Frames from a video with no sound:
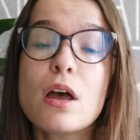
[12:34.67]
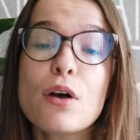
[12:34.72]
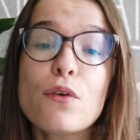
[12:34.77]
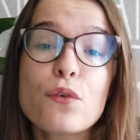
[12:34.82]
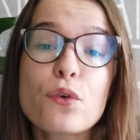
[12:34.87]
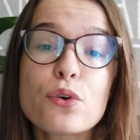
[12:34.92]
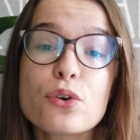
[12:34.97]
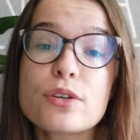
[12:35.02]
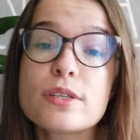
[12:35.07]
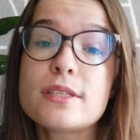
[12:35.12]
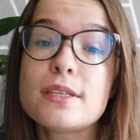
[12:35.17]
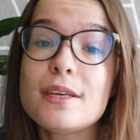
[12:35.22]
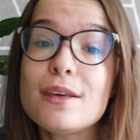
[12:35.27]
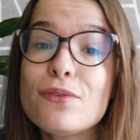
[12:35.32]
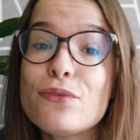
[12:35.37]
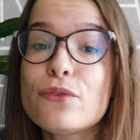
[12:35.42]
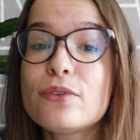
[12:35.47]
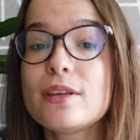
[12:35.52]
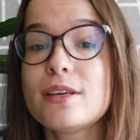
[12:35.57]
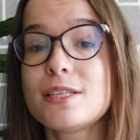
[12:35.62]
Of course,
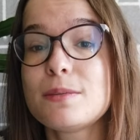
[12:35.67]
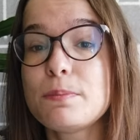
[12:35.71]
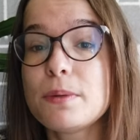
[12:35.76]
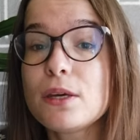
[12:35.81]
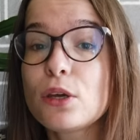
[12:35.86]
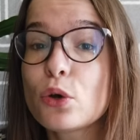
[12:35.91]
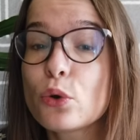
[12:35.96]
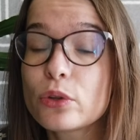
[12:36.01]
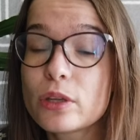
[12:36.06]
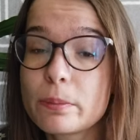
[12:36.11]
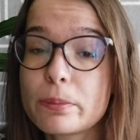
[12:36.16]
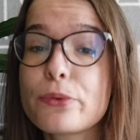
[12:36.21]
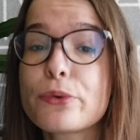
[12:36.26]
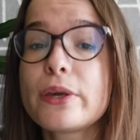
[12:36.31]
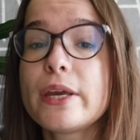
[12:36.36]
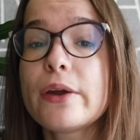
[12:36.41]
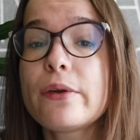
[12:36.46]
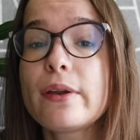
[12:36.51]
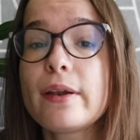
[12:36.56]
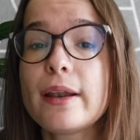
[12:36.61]
if they speak only
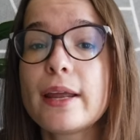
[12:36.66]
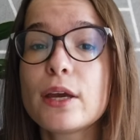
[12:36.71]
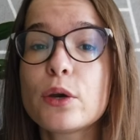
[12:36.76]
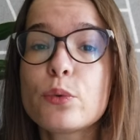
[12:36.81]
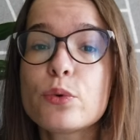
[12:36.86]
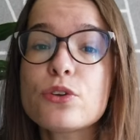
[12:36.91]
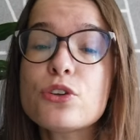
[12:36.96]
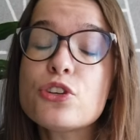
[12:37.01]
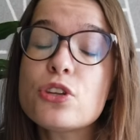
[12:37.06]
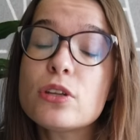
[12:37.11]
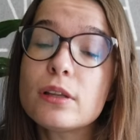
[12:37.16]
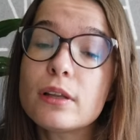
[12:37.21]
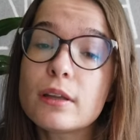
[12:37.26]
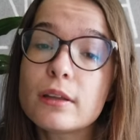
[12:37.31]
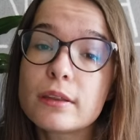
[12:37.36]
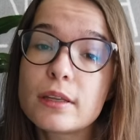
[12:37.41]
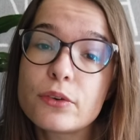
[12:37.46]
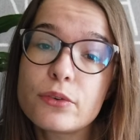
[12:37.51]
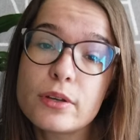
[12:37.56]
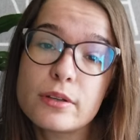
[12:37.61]
Bulgarian language,
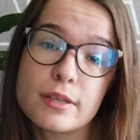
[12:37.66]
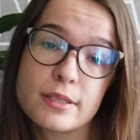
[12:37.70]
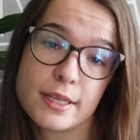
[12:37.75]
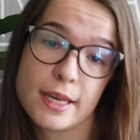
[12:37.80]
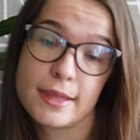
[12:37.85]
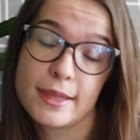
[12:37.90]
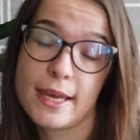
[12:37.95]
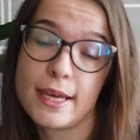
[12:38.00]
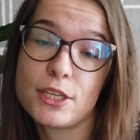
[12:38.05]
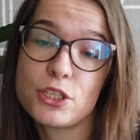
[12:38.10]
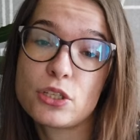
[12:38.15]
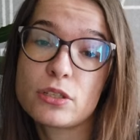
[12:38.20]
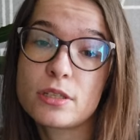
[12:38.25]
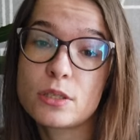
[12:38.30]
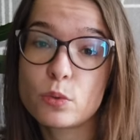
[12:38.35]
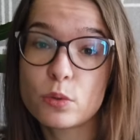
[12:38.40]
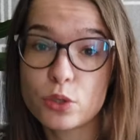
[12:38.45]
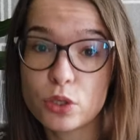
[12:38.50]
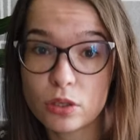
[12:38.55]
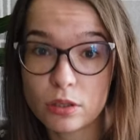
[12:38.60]
the real estate
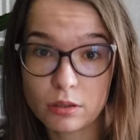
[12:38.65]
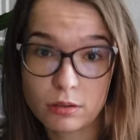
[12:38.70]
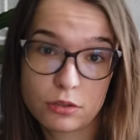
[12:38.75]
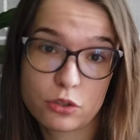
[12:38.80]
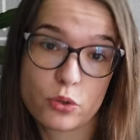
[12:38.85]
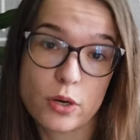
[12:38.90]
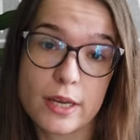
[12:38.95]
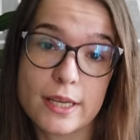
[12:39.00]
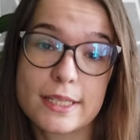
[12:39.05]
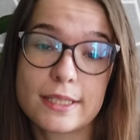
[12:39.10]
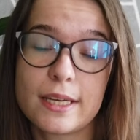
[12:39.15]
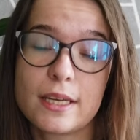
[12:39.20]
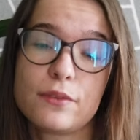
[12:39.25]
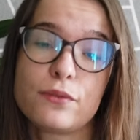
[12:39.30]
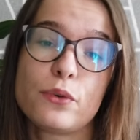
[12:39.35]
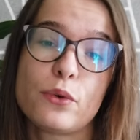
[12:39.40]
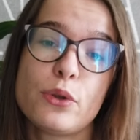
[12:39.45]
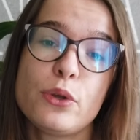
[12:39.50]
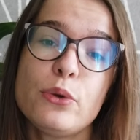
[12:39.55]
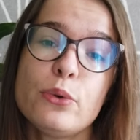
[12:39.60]
agents will
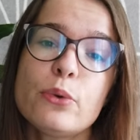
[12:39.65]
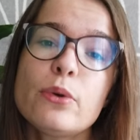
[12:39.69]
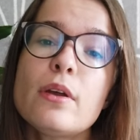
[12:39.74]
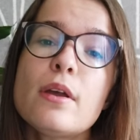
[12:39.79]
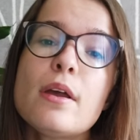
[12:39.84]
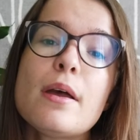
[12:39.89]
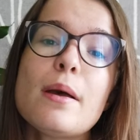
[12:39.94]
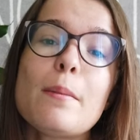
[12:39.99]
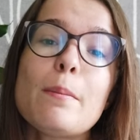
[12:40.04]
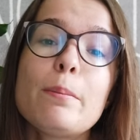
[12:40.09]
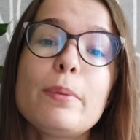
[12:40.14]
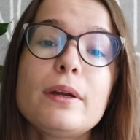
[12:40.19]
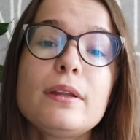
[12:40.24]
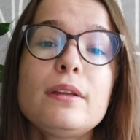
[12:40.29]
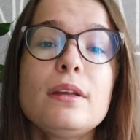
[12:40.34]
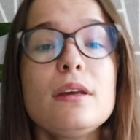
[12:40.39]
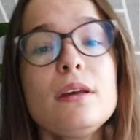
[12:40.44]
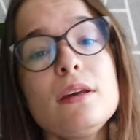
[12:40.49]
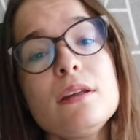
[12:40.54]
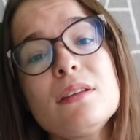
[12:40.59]
translate for you,
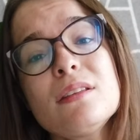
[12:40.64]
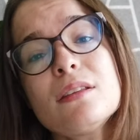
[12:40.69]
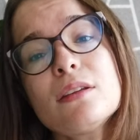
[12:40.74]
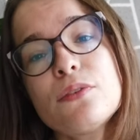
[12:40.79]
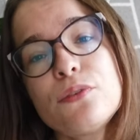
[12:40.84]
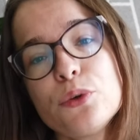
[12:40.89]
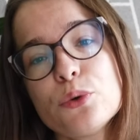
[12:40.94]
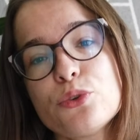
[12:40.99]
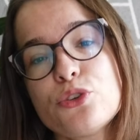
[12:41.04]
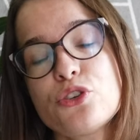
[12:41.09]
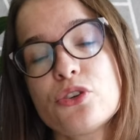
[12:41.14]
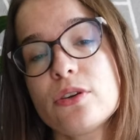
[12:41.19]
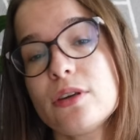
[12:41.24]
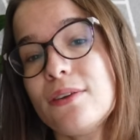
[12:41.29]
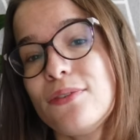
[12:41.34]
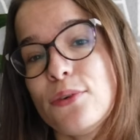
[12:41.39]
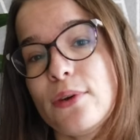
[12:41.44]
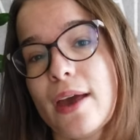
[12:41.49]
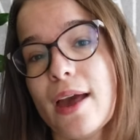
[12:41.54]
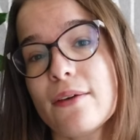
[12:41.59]
but in the future,
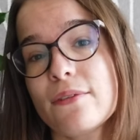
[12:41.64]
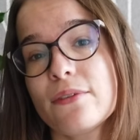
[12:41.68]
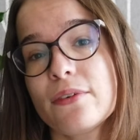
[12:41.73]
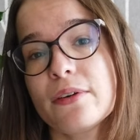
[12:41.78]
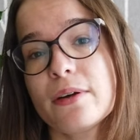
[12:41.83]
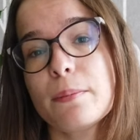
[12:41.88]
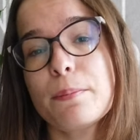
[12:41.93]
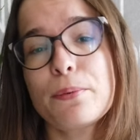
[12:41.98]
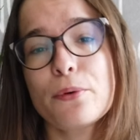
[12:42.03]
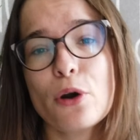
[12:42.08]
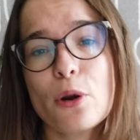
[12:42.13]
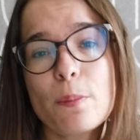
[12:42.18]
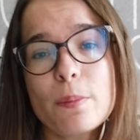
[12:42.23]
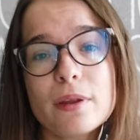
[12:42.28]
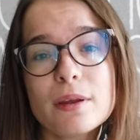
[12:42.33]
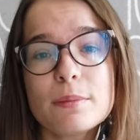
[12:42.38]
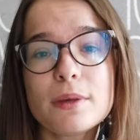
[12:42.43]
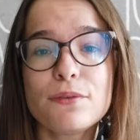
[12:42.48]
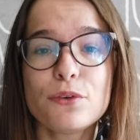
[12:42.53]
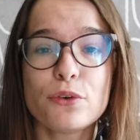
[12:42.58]
if you have a
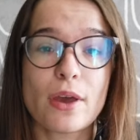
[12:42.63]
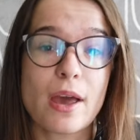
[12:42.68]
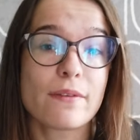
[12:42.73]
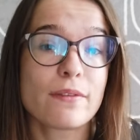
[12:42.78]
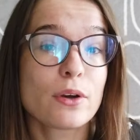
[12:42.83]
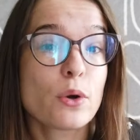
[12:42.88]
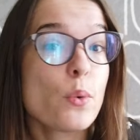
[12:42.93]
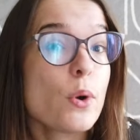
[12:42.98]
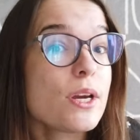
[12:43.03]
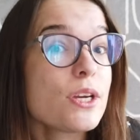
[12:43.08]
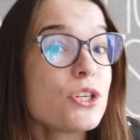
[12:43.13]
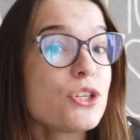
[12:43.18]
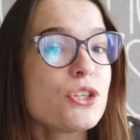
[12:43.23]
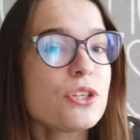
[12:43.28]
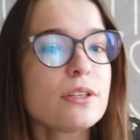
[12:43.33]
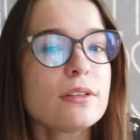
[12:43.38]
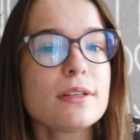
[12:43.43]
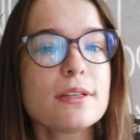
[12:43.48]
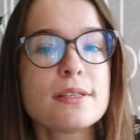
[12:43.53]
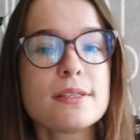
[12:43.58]
problem, if you have a
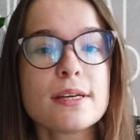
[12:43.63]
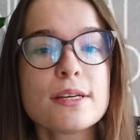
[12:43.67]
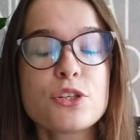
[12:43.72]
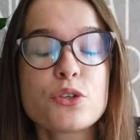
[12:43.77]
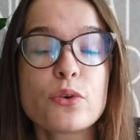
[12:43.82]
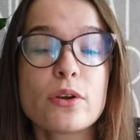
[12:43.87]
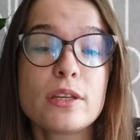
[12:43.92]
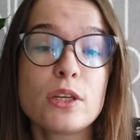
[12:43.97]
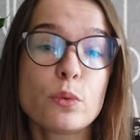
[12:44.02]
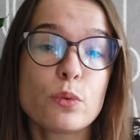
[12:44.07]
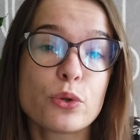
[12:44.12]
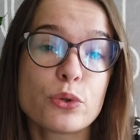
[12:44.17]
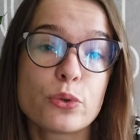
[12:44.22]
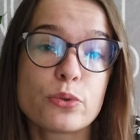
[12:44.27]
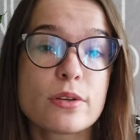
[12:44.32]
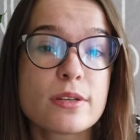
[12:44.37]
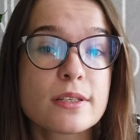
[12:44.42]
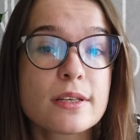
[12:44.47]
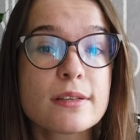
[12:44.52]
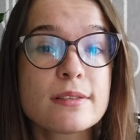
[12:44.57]
question, etc., and you want
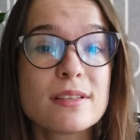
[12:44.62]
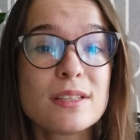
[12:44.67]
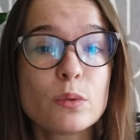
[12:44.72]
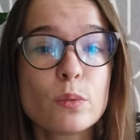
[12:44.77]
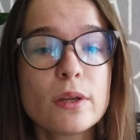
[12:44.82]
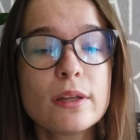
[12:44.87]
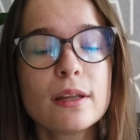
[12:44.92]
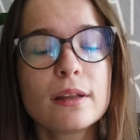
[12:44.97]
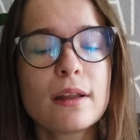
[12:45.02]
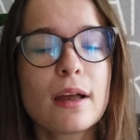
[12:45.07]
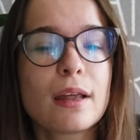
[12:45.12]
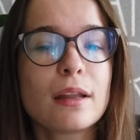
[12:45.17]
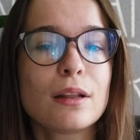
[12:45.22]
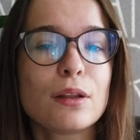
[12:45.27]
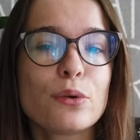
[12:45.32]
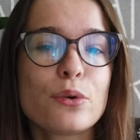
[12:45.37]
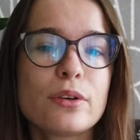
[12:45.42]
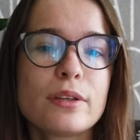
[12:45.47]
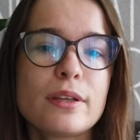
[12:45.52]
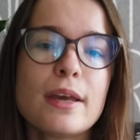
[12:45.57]
to discuss it with the
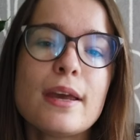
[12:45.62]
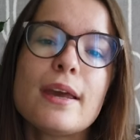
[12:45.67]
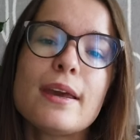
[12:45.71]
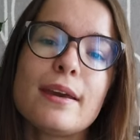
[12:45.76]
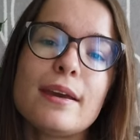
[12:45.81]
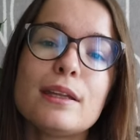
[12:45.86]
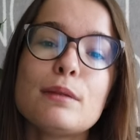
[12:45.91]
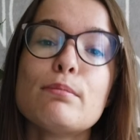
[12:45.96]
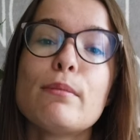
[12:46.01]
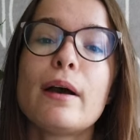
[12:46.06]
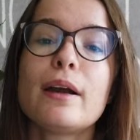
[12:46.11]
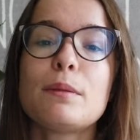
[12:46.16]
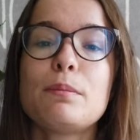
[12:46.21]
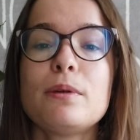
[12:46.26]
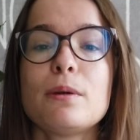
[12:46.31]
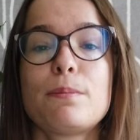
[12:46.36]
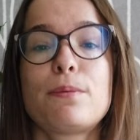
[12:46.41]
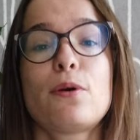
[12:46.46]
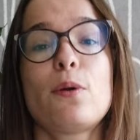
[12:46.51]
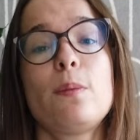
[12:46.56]
landlord, it might
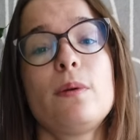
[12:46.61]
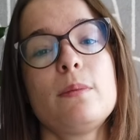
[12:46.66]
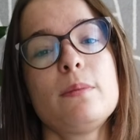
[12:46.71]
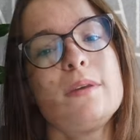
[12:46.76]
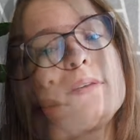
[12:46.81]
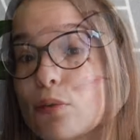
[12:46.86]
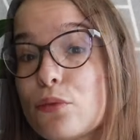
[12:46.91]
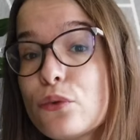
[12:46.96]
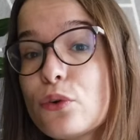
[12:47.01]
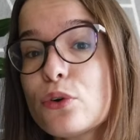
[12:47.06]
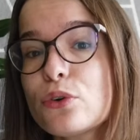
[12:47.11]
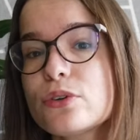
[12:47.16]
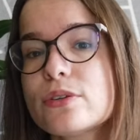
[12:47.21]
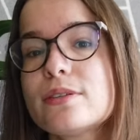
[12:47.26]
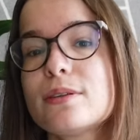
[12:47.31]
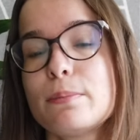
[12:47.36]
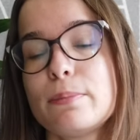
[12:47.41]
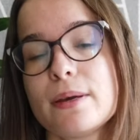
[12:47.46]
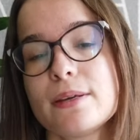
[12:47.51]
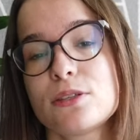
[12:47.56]
be a problem. So of
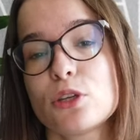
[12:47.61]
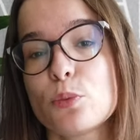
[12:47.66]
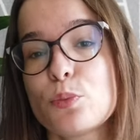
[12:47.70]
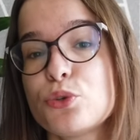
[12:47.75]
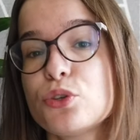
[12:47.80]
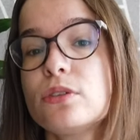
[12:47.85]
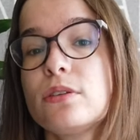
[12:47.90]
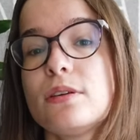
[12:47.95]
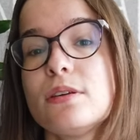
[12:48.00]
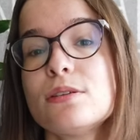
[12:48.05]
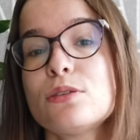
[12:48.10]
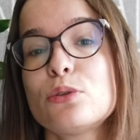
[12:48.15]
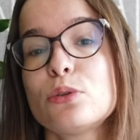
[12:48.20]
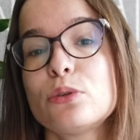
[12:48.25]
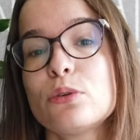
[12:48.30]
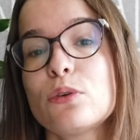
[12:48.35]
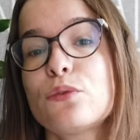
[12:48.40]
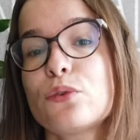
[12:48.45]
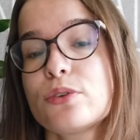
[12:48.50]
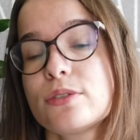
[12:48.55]
course the best option is to
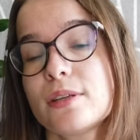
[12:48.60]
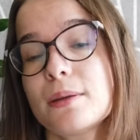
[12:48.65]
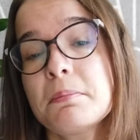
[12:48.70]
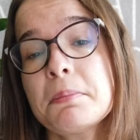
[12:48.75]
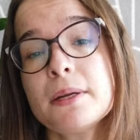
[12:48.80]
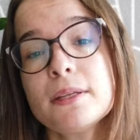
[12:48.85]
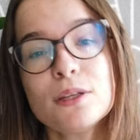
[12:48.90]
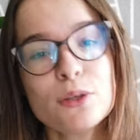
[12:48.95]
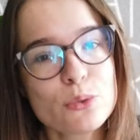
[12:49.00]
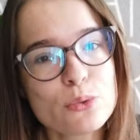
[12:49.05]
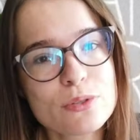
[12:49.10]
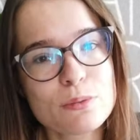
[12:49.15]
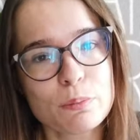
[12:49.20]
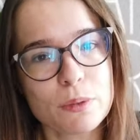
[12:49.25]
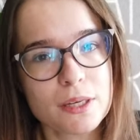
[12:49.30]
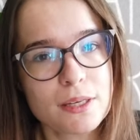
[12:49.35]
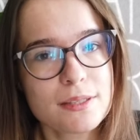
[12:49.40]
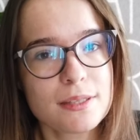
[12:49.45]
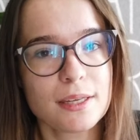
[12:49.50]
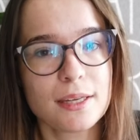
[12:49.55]
look for somebody who
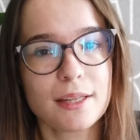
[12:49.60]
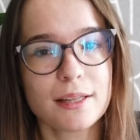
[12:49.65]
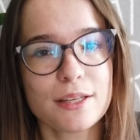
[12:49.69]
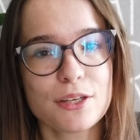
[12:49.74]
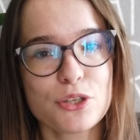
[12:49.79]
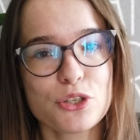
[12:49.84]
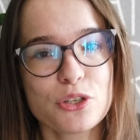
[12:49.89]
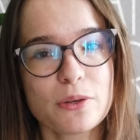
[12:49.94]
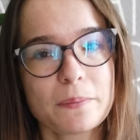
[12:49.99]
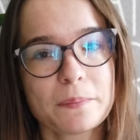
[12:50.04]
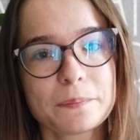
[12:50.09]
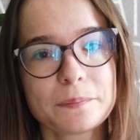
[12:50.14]
speaks English.